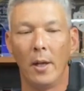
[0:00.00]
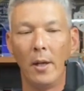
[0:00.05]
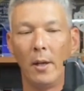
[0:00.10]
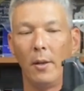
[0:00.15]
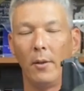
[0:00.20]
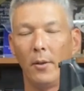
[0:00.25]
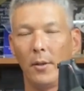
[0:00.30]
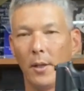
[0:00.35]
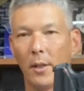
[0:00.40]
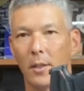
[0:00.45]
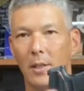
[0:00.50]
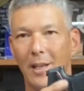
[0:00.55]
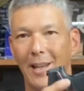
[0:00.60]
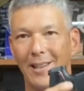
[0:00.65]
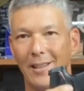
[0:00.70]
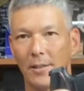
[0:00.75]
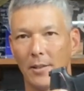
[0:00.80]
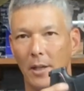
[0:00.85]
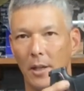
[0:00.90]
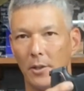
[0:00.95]
This
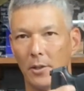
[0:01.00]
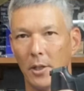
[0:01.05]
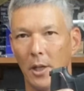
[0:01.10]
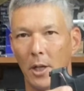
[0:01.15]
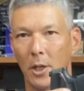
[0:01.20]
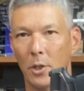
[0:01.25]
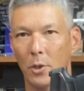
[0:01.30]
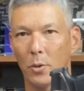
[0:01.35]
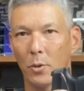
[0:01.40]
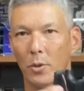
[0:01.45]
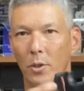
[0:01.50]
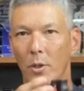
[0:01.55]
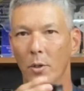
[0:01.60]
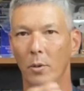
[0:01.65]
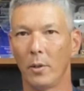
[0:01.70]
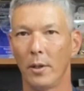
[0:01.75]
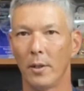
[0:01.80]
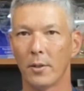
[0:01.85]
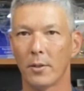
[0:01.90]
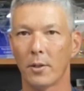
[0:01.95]
has that texture
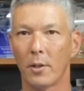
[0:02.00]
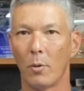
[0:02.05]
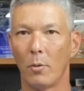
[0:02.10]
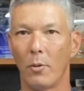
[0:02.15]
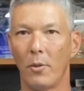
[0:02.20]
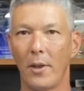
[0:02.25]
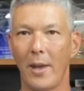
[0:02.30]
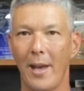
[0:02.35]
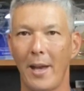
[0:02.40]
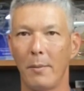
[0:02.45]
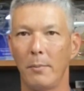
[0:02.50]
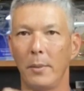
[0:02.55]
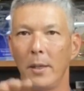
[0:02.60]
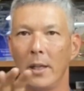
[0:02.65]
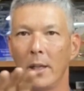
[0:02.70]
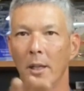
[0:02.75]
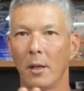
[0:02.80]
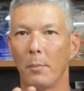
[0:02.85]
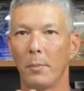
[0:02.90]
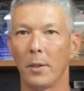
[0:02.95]
to it, and so that
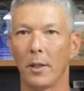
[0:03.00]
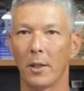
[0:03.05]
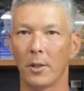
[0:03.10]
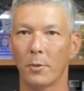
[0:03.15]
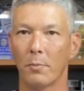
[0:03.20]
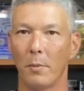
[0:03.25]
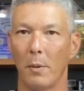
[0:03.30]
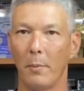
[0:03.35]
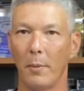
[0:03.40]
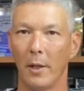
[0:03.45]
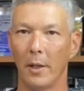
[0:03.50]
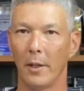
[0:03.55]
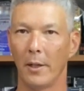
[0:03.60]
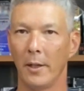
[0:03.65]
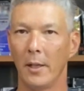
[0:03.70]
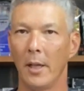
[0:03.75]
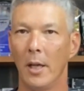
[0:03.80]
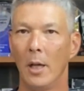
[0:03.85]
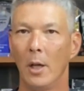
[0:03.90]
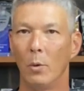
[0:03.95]
being up against my
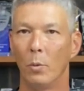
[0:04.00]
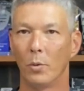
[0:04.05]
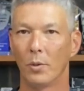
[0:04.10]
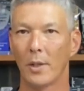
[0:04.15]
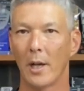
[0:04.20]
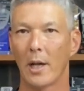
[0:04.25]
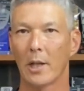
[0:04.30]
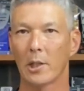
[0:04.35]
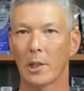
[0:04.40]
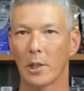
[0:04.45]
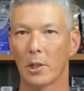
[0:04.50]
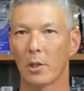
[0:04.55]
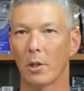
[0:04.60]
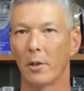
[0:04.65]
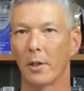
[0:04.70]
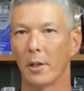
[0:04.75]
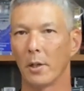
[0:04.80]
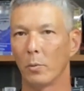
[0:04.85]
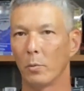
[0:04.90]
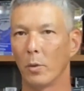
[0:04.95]
belly was actually
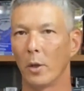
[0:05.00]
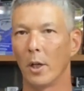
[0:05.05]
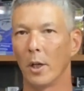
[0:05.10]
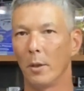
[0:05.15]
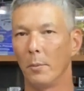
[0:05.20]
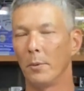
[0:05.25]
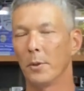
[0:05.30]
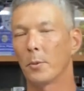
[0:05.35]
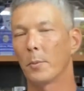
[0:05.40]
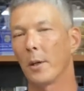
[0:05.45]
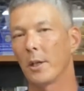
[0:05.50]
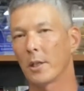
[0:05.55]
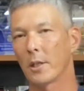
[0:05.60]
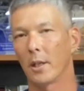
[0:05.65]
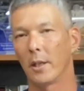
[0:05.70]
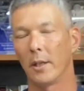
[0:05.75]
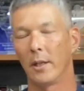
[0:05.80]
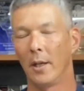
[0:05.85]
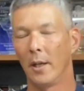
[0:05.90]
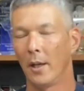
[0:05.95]
starting to rub,
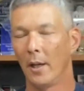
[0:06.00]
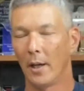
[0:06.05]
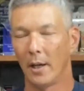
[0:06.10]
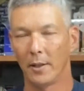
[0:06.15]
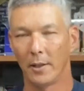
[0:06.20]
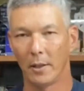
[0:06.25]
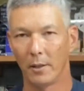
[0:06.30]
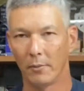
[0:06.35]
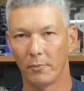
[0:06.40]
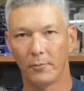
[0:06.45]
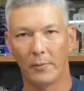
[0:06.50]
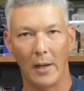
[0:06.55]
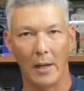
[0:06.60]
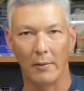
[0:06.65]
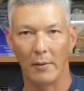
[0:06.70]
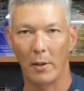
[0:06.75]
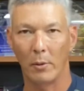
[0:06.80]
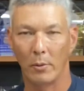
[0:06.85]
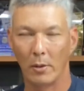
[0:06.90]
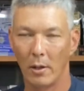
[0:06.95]
especially I did a
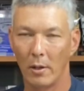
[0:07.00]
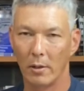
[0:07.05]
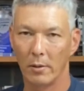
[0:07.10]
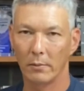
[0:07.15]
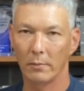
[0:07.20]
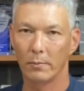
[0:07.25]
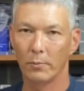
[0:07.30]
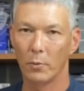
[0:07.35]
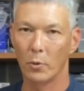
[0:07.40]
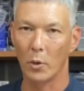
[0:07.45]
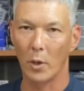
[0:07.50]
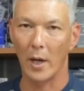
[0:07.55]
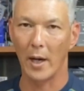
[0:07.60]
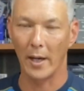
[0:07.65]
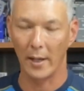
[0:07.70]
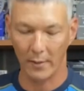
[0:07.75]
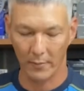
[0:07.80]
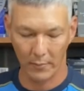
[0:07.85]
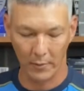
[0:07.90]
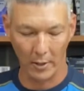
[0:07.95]
five hour long
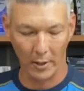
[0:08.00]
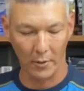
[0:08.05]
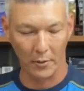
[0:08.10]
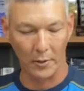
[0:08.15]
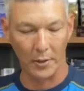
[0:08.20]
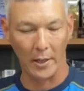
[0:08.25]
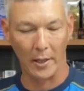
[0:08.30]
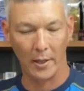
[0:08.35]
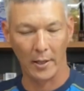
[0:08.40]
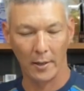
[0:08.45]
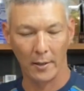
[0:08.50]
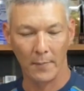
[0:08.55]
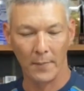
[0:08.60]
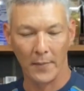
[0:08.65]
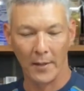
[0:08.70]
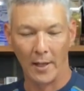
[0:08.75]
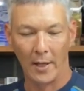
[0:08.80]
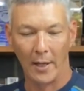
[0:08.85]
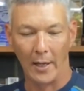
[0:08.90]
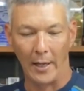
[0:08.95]
drive the other day,
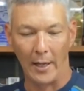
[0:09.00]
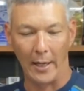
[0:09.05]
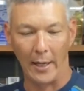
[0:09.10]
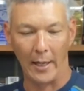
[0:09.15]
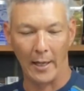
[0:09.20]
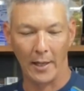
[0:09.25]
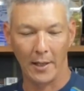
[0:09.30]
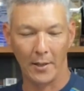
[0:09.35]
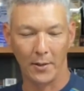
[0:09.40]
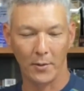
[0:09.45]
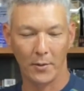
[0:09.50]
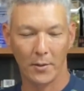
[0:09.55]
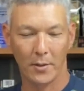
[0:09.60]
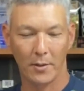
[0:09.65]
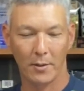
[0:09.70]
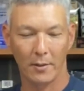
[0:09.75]
and